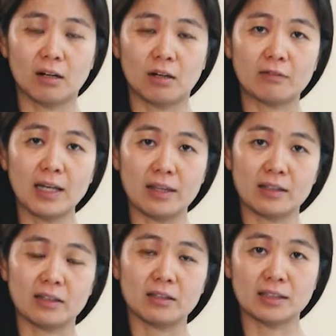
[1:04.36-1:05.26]
of
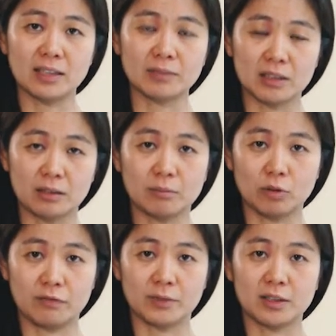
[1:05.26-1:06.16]
ethical consumption
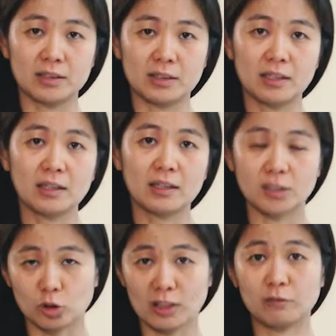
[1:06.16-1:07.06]
movement
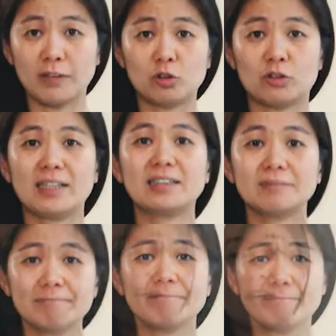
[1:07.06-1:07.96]
such as fair trade.
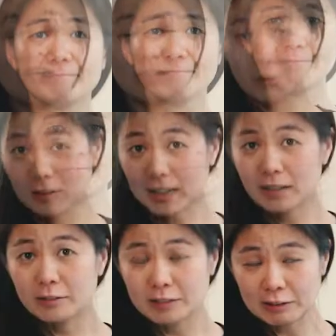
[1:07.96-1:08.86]
So we,
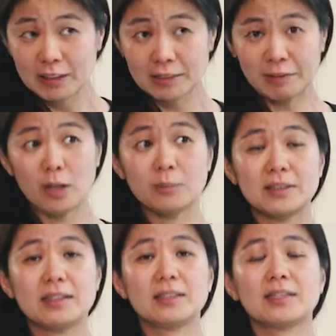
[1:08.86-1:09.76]
de we
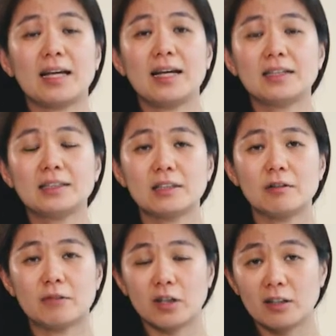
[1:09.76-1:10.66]
developed this case
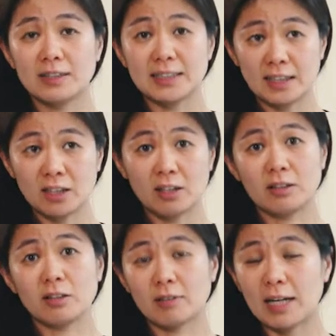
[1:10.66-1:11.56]
for senior
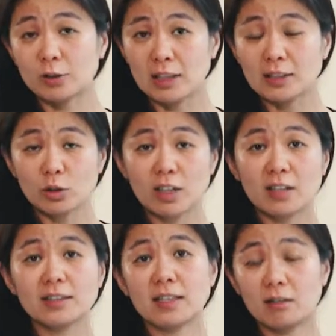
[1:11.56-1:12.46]
undergraduate
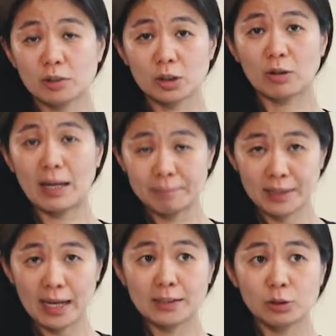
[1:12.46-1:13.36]
students and also
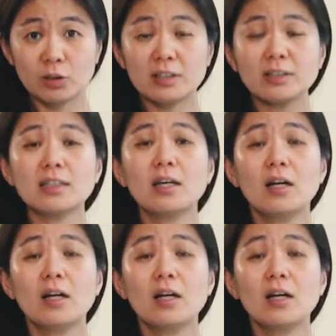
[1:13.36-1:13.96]
MBA students